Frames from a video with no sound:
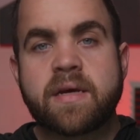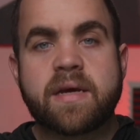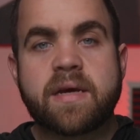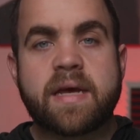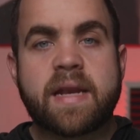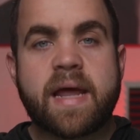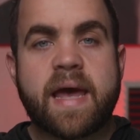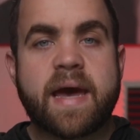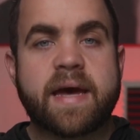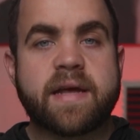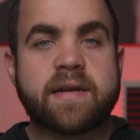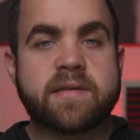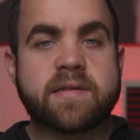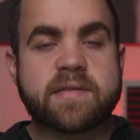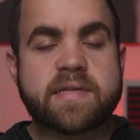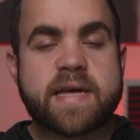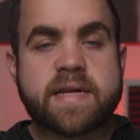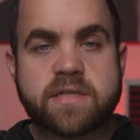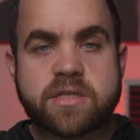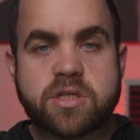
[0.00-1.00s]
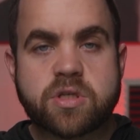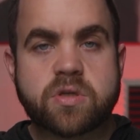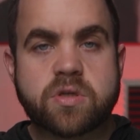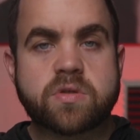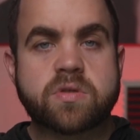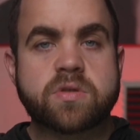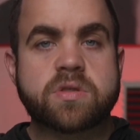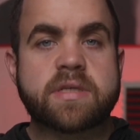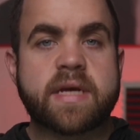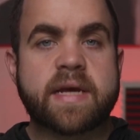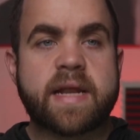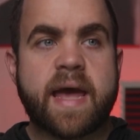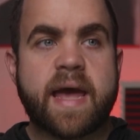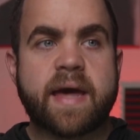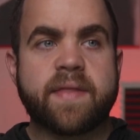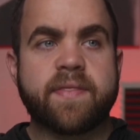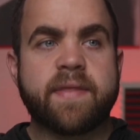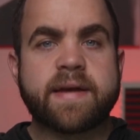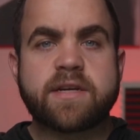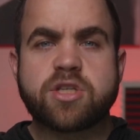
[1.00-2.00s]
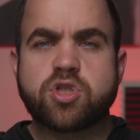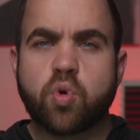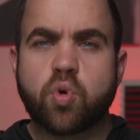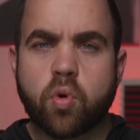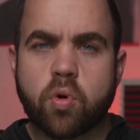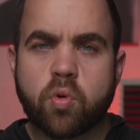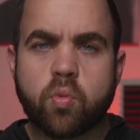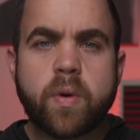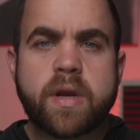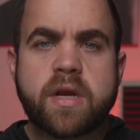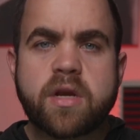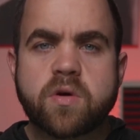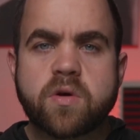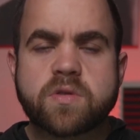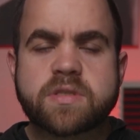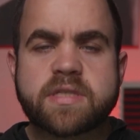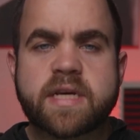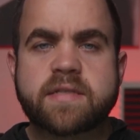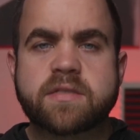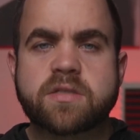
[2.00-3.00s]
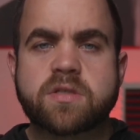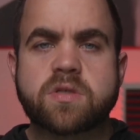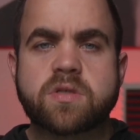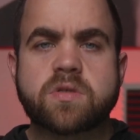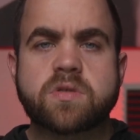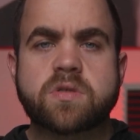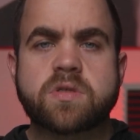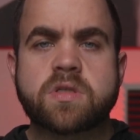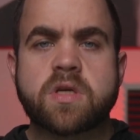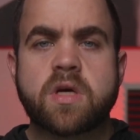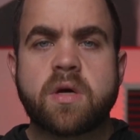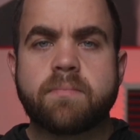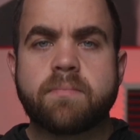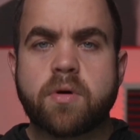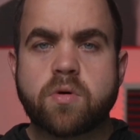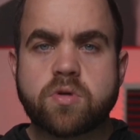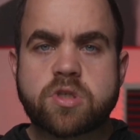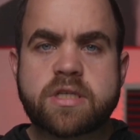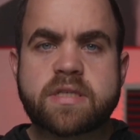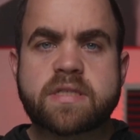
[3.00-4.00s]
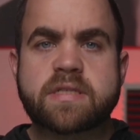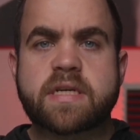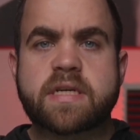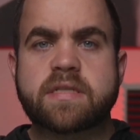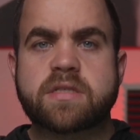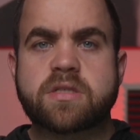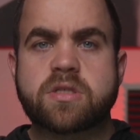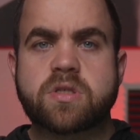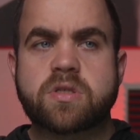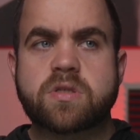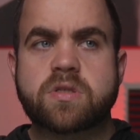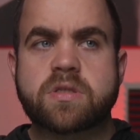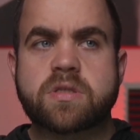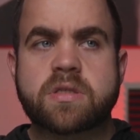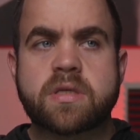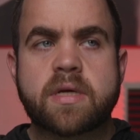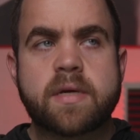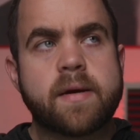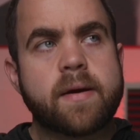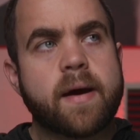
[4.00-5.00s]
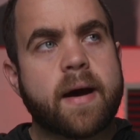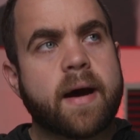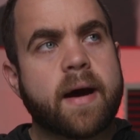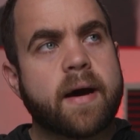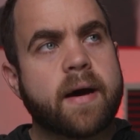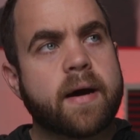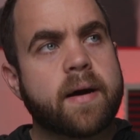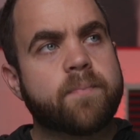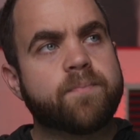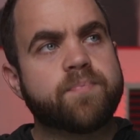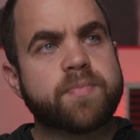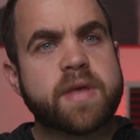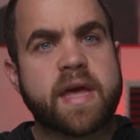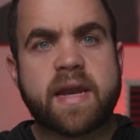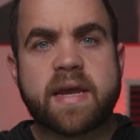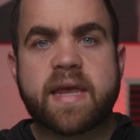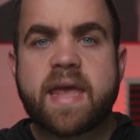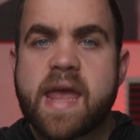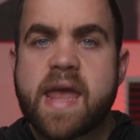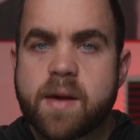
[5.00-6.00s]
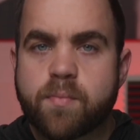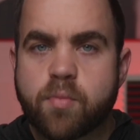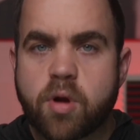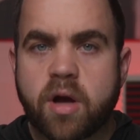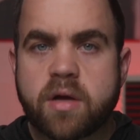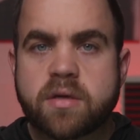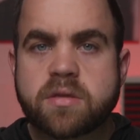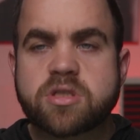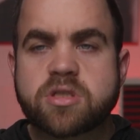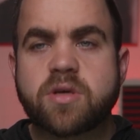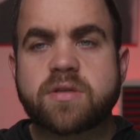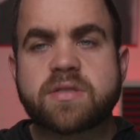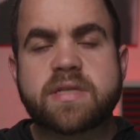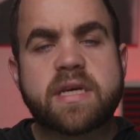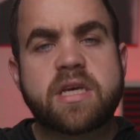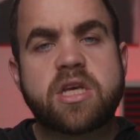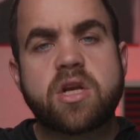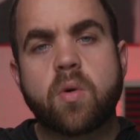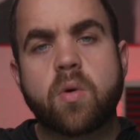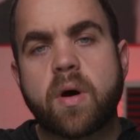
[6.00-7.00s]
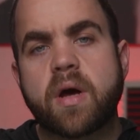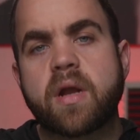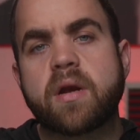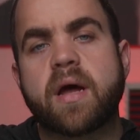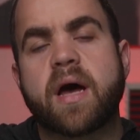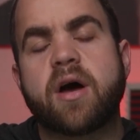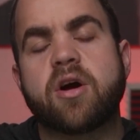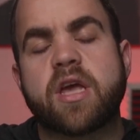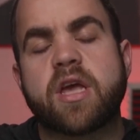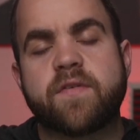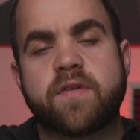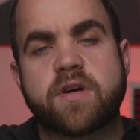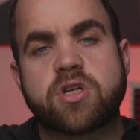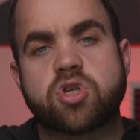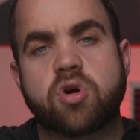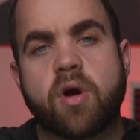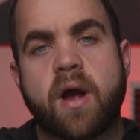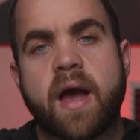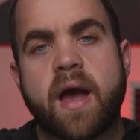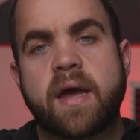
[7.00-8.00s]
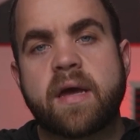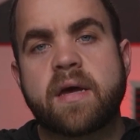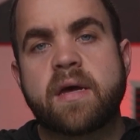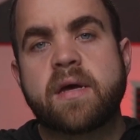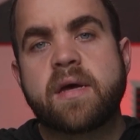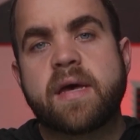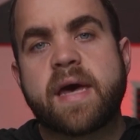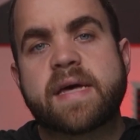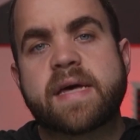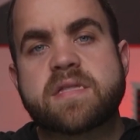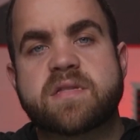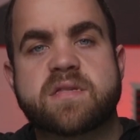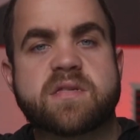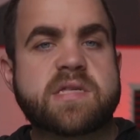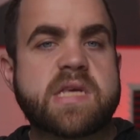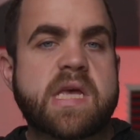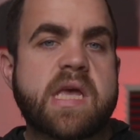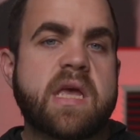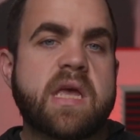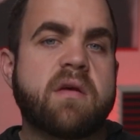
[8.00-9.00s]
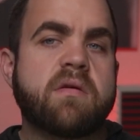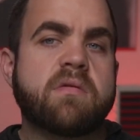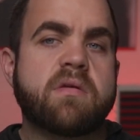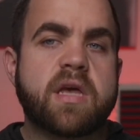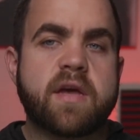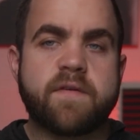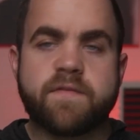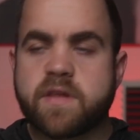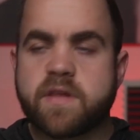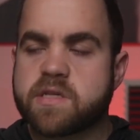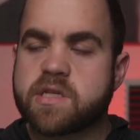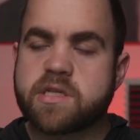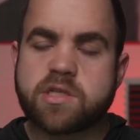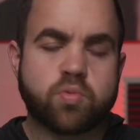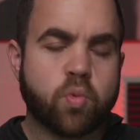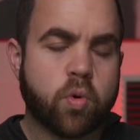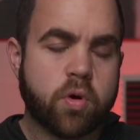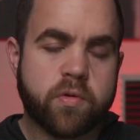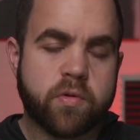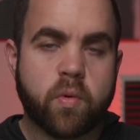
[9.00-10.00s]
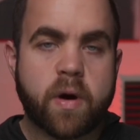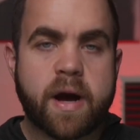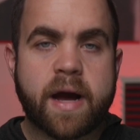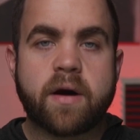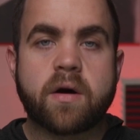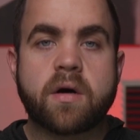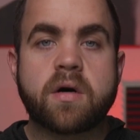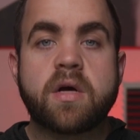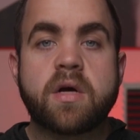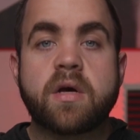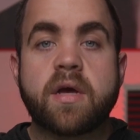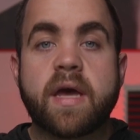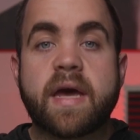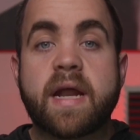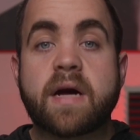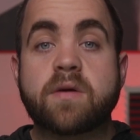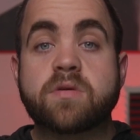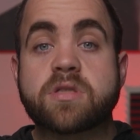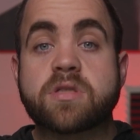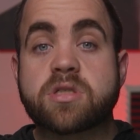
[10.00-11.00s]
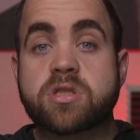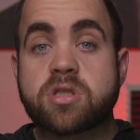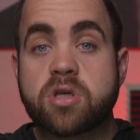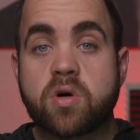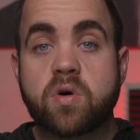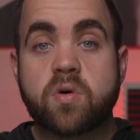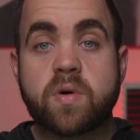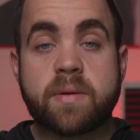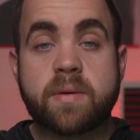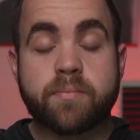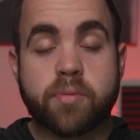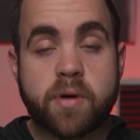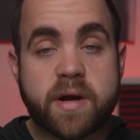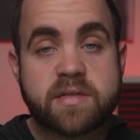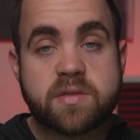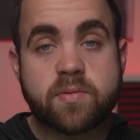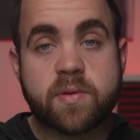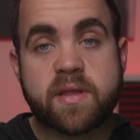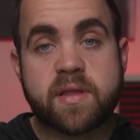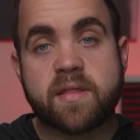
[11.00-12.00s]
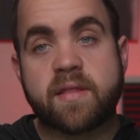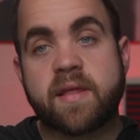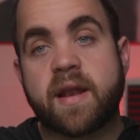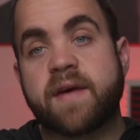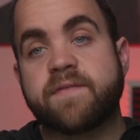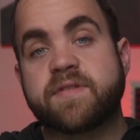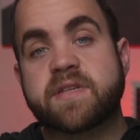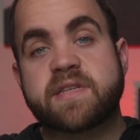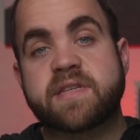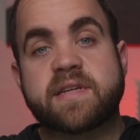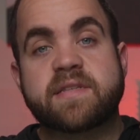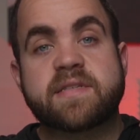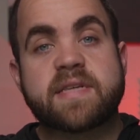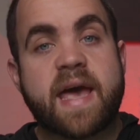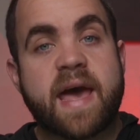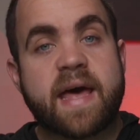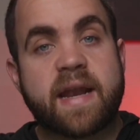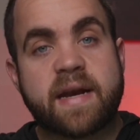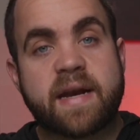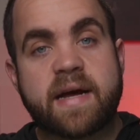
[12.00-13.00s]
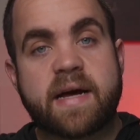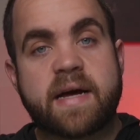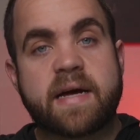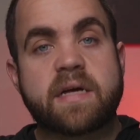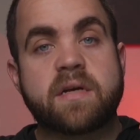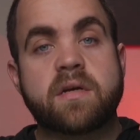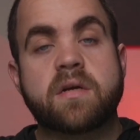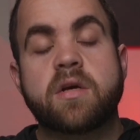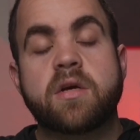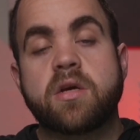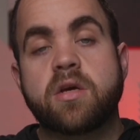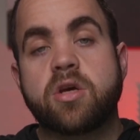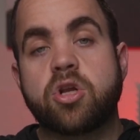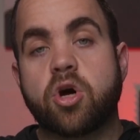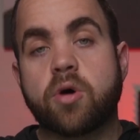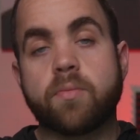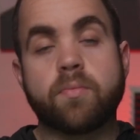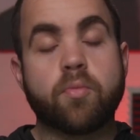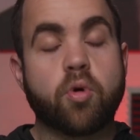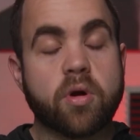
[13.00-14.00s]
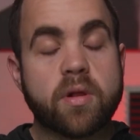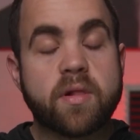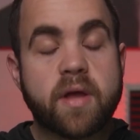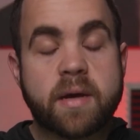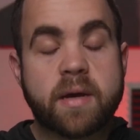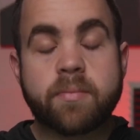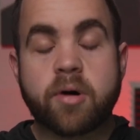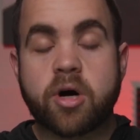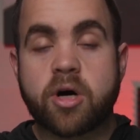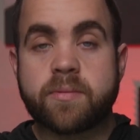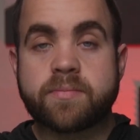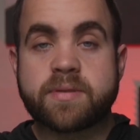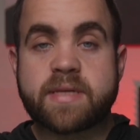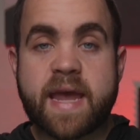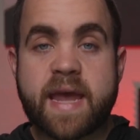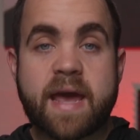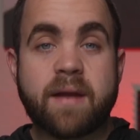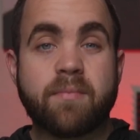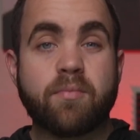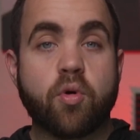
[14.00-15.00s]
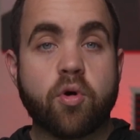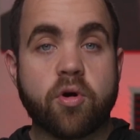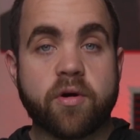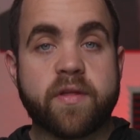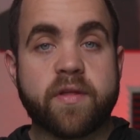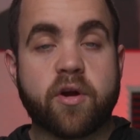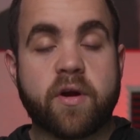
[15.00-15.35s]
it had sensors, it had like door window sensors, motion sensors, and a camera. So I was like, you know what? I'll give it a try and see if this is worthwhile. And I was so impressed with it that I've since added on, more light bulbs and more of their